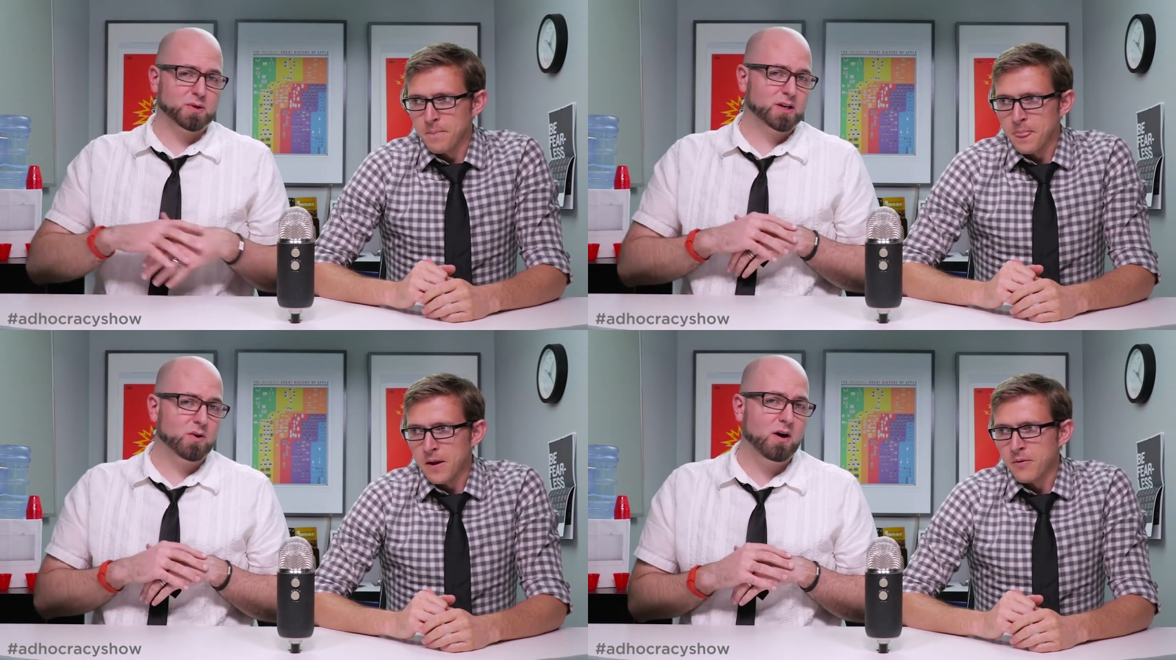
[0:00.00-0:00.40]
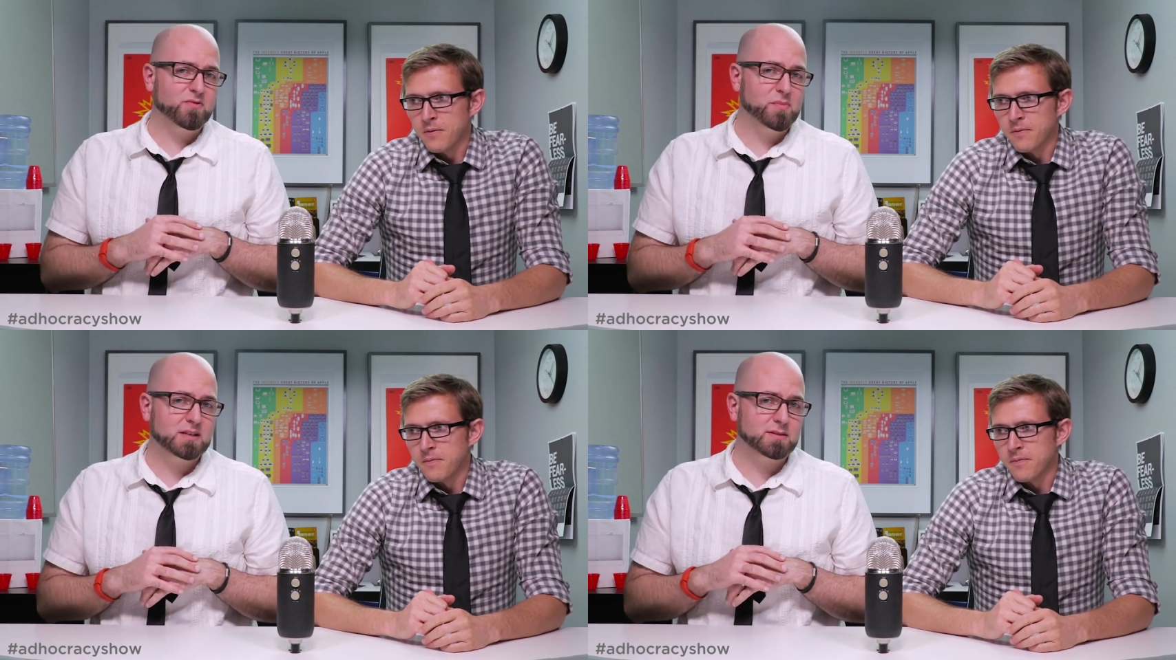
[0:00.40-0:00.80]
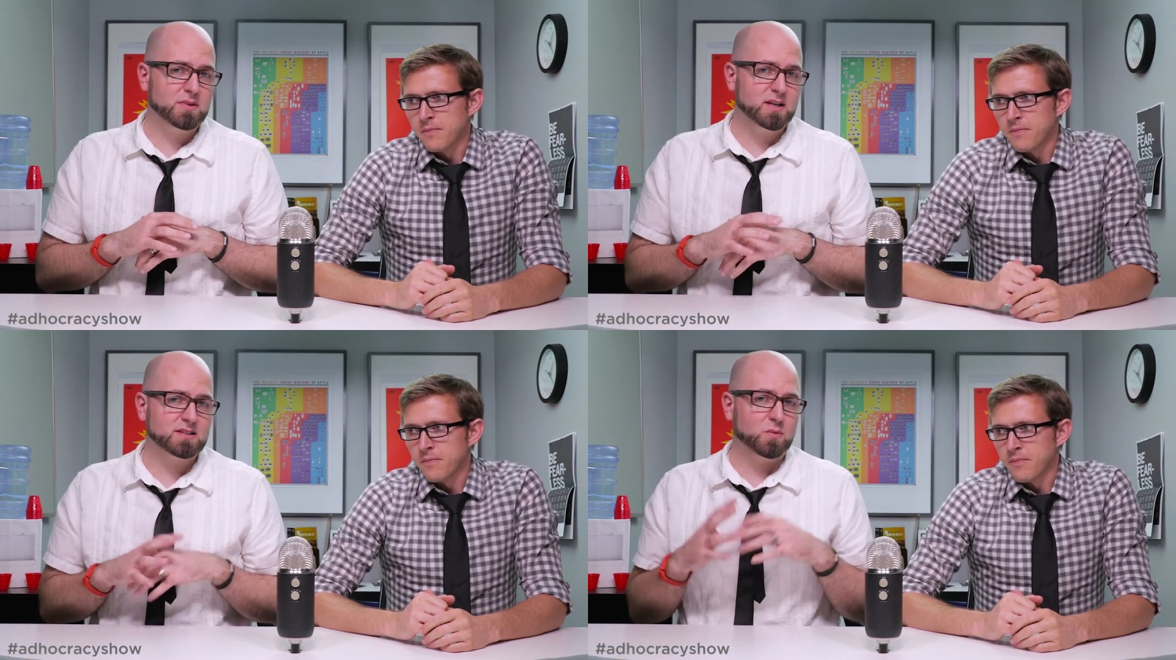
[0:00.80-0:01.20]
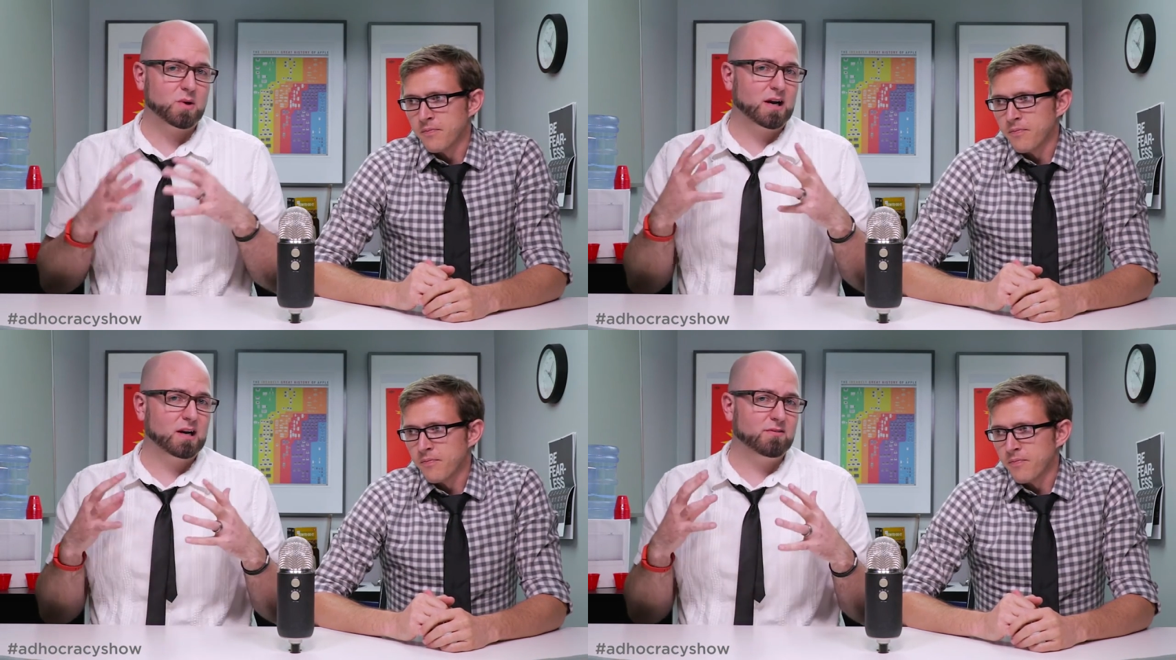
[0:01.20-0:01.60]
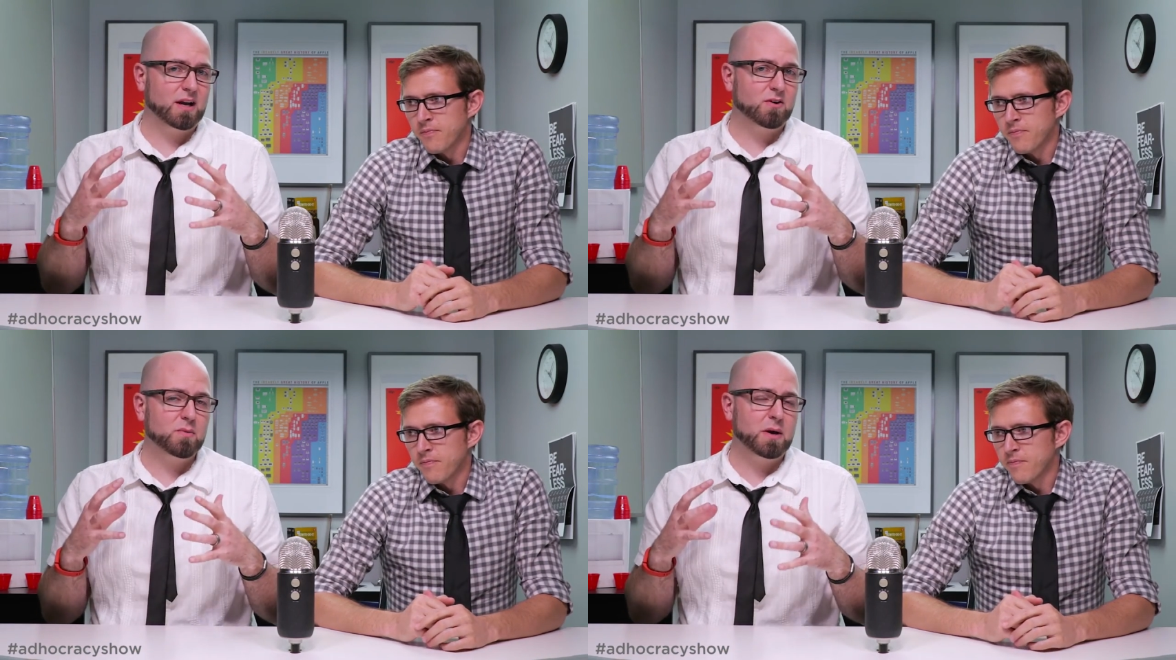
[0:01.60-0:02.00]
Speaker 1: We're going to go off about some things that we're kind of
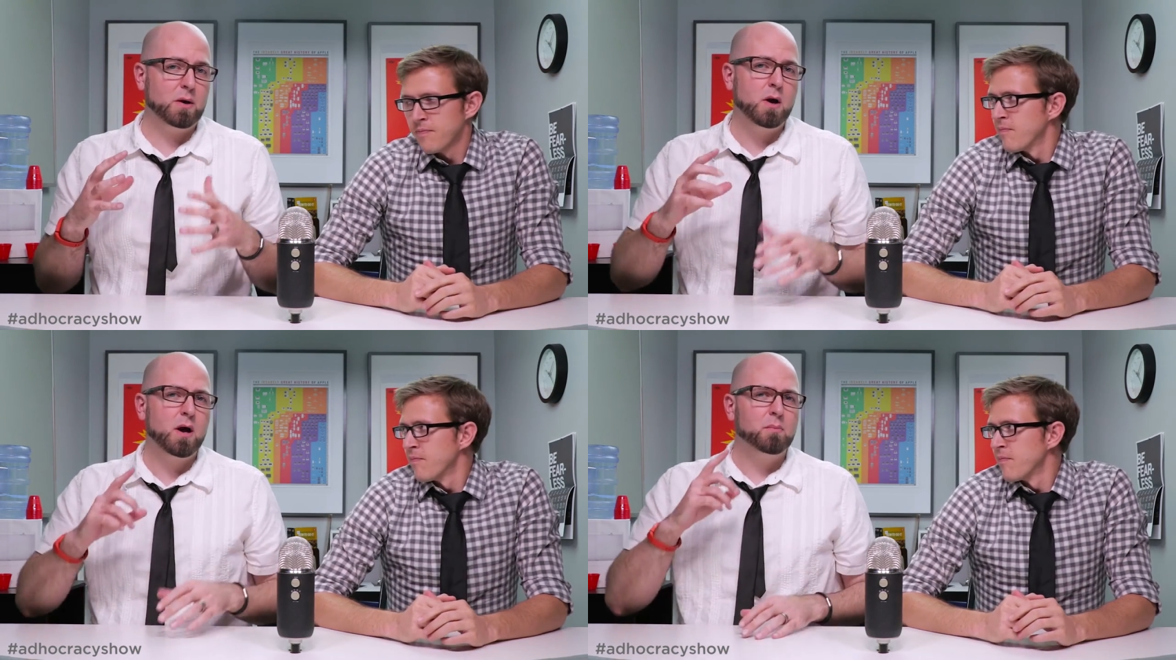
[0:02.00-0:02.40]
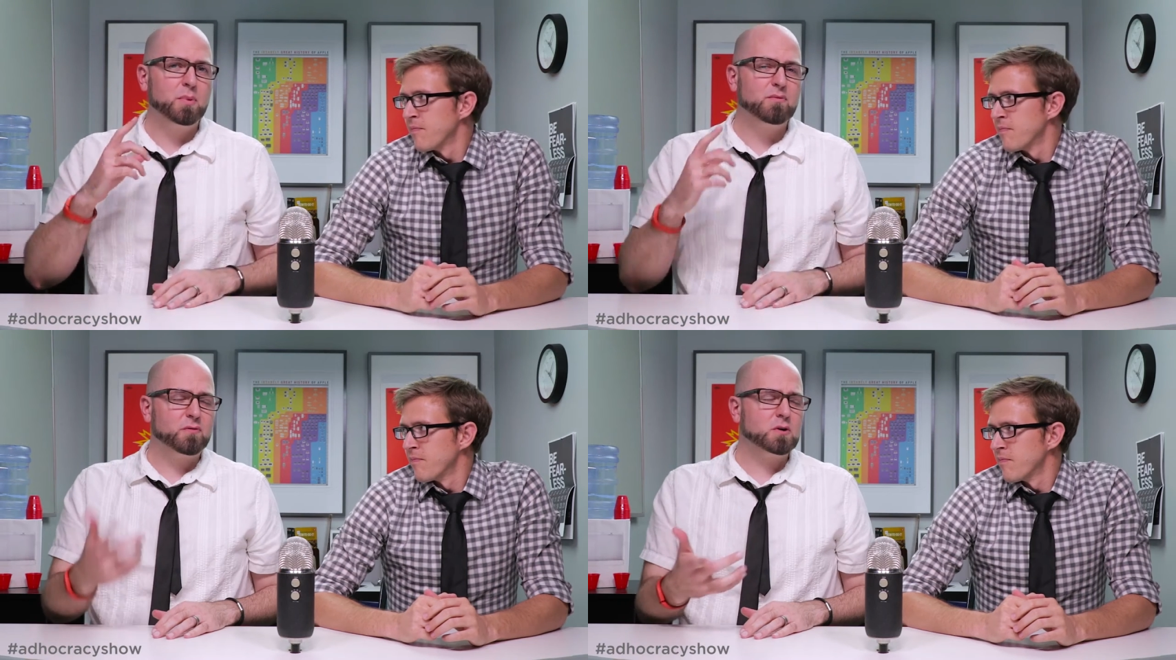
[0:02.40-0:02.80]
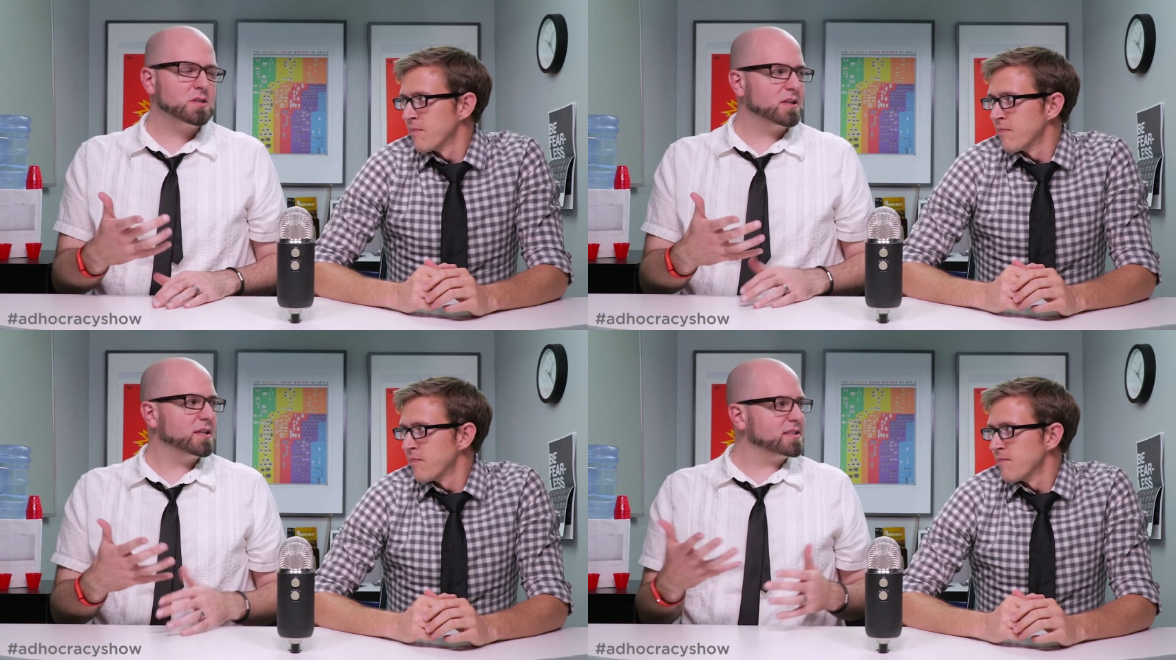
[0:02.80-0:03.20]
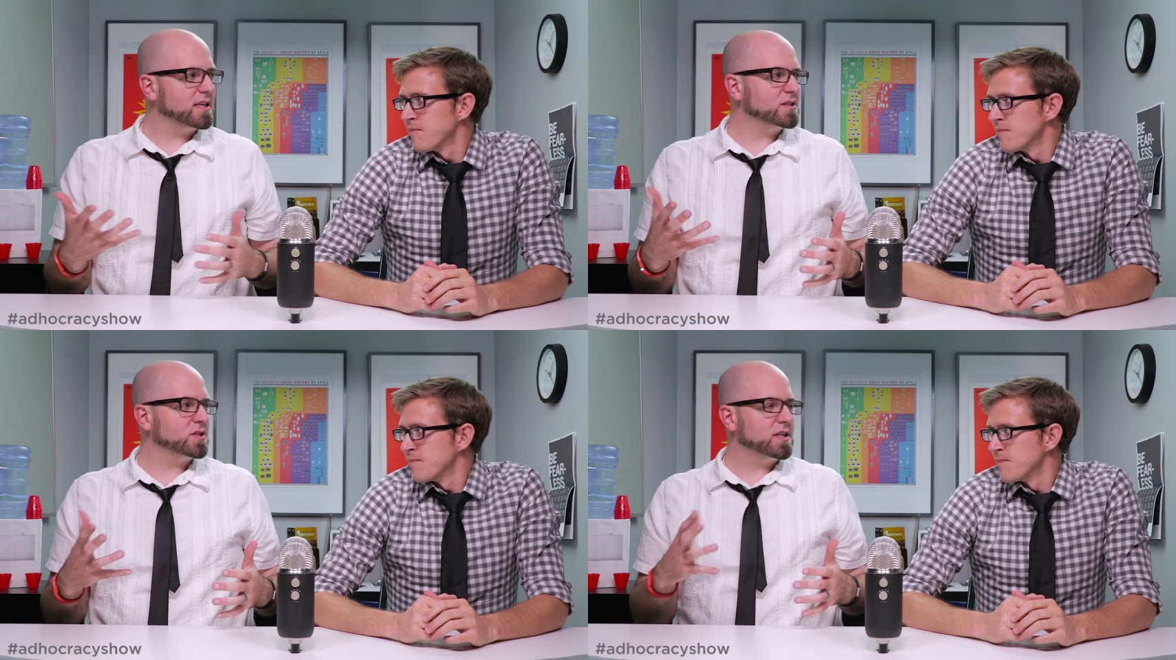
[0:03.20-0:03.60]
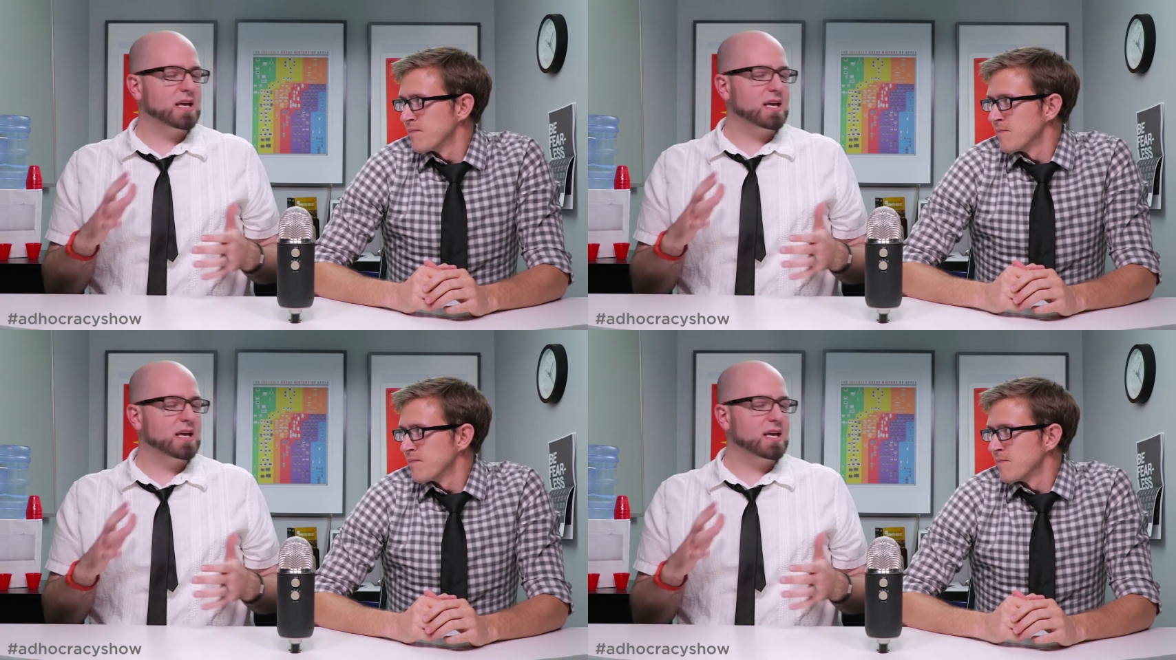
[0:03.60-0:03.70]
angry about. But first, let's get into